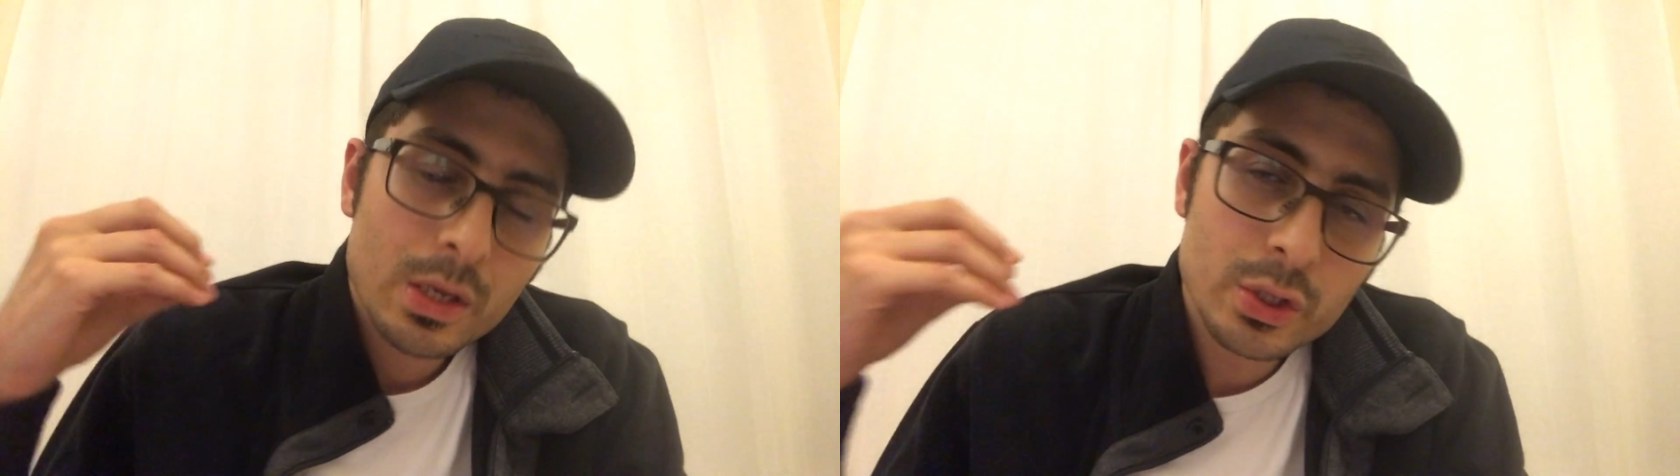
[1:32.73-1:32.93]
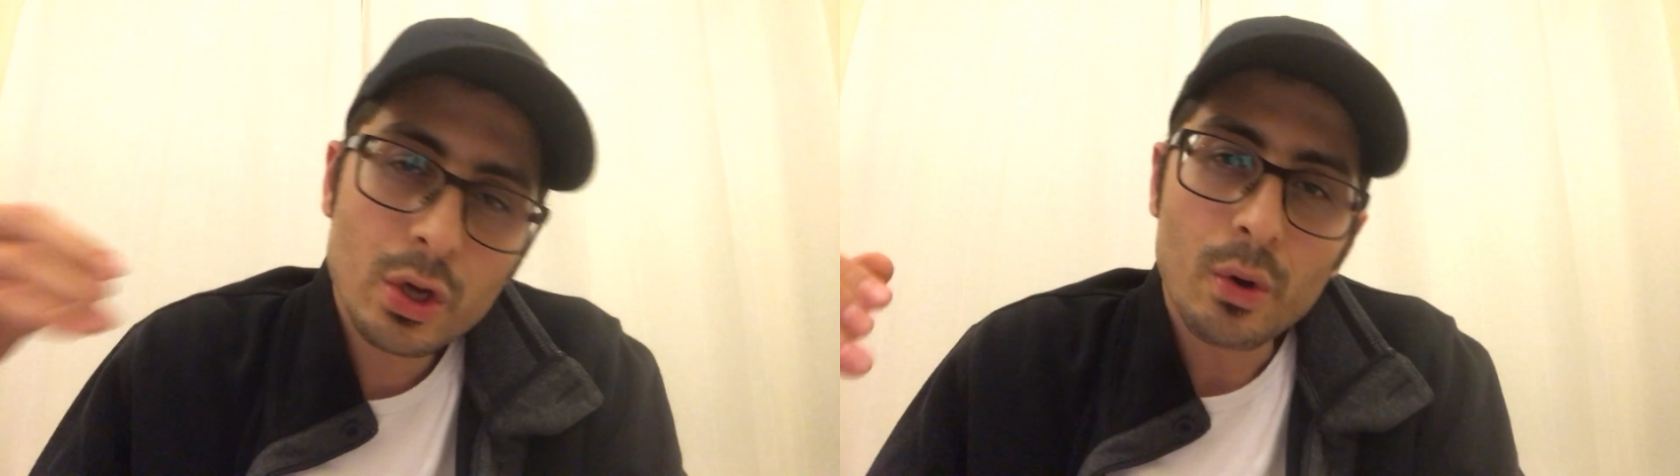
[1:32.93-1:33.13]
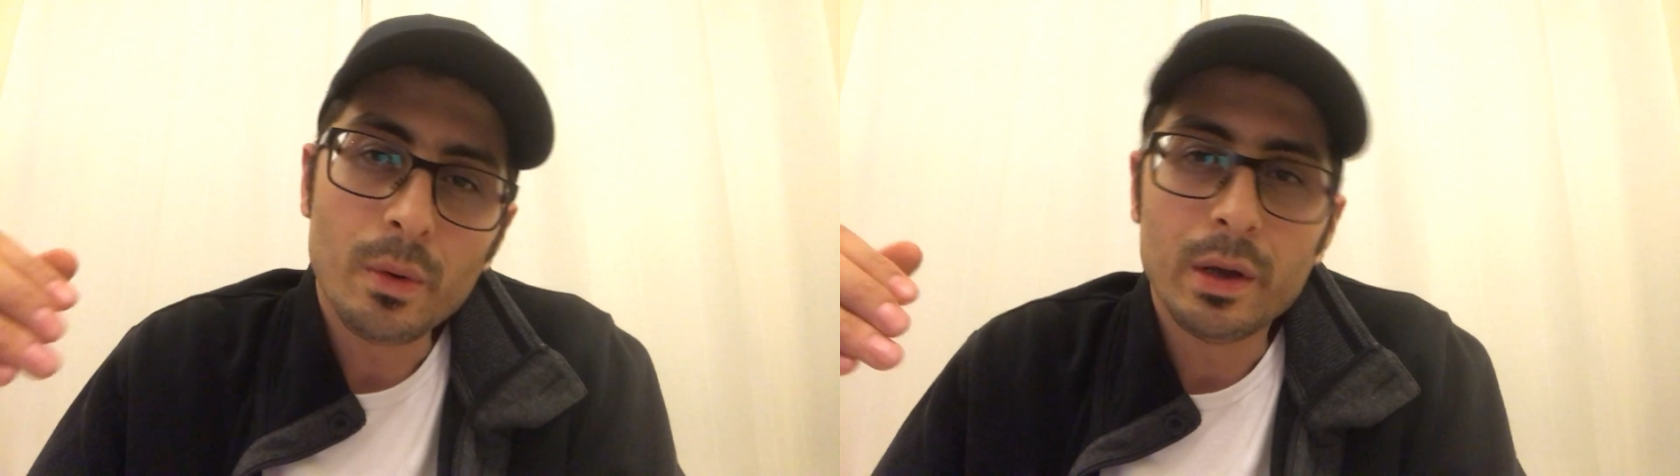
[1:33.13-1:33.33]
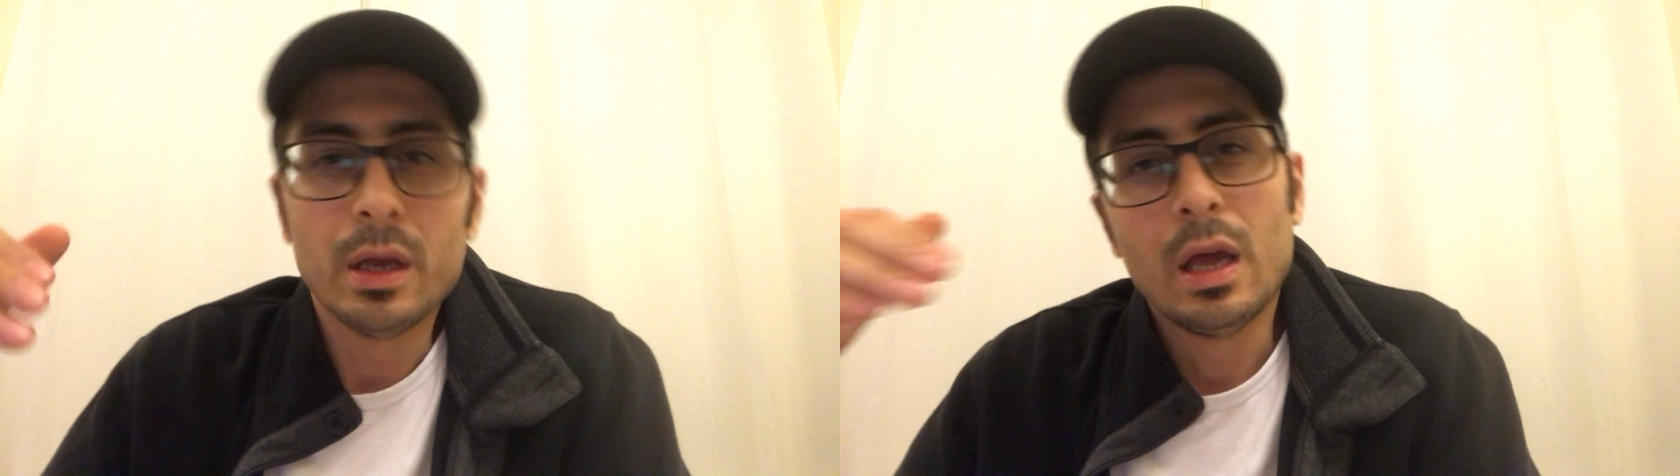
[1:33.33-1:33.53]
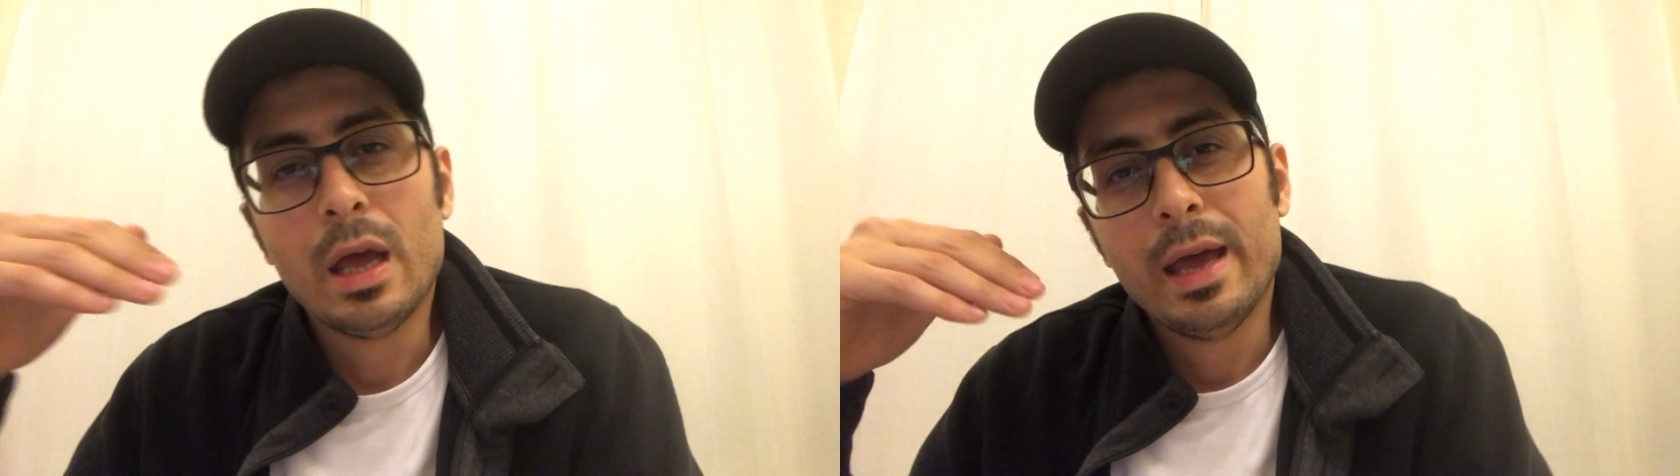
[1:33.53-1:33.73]
So,
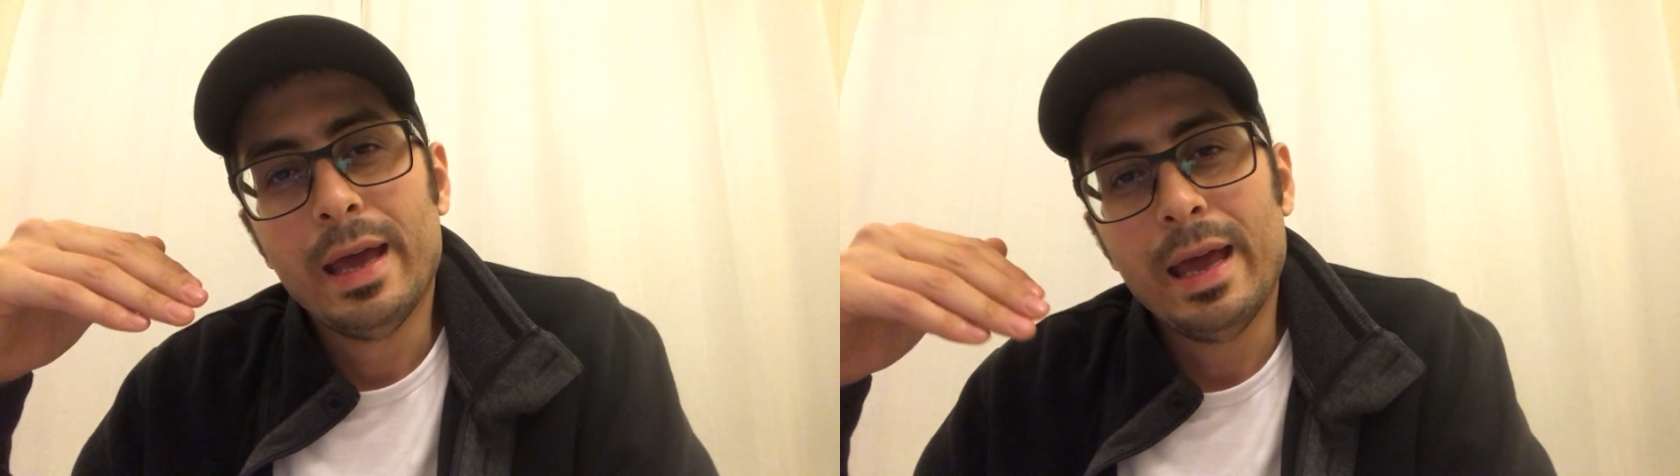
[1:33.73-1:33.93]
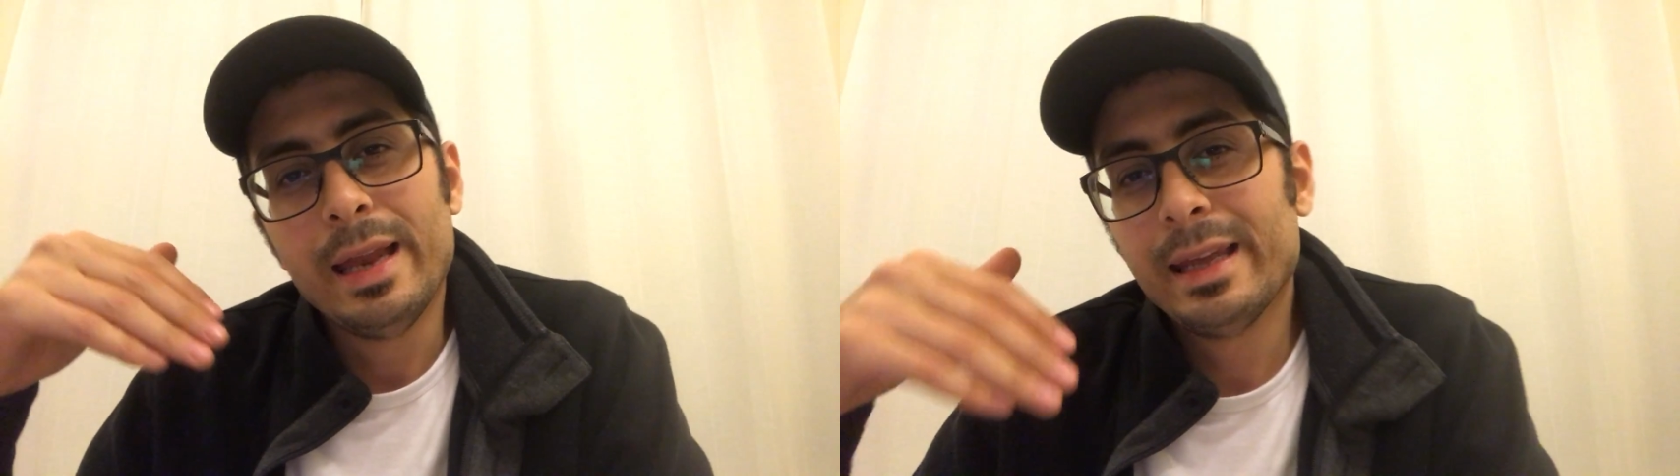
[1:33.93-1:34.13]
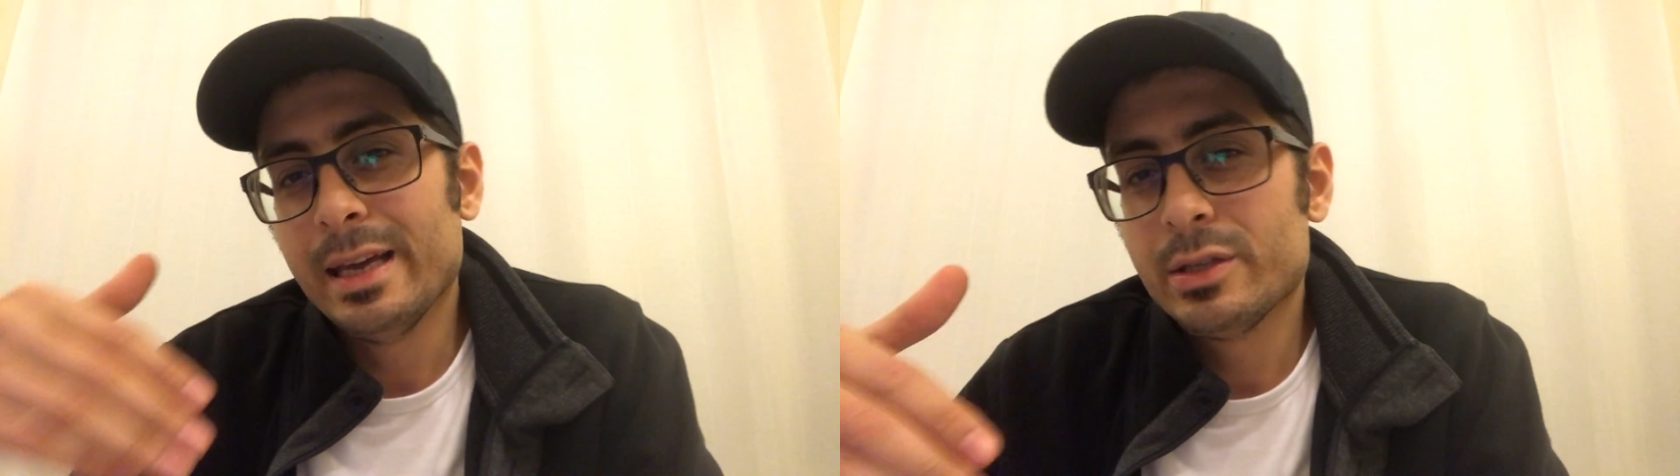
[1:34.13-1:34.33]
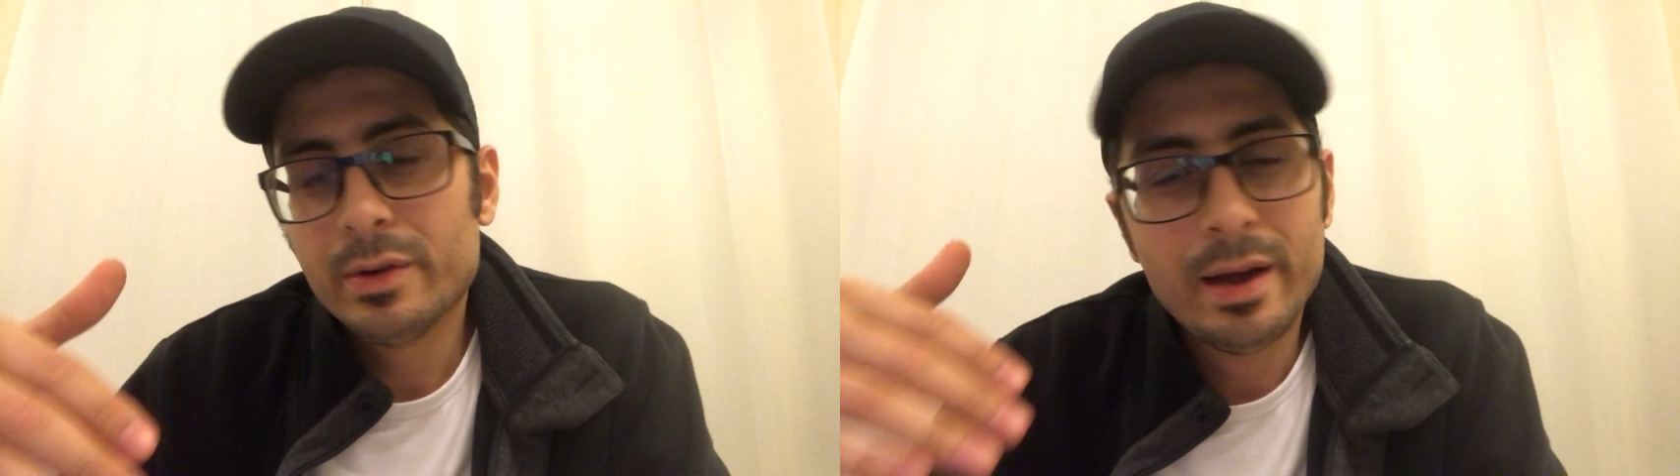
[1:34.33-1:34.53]
in case